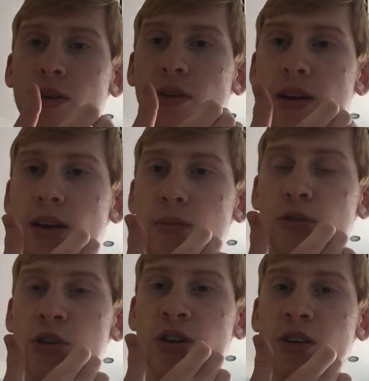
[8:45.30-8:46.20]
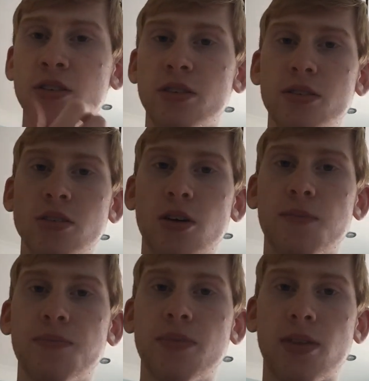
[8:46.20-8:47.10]
greatly appreciated. So
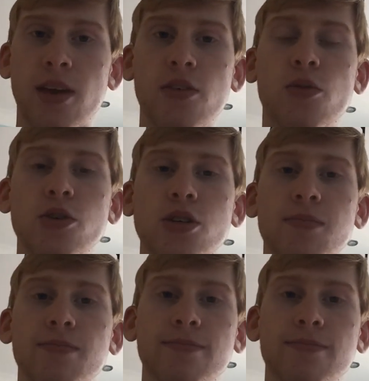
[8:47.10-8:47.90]
thank you for watching.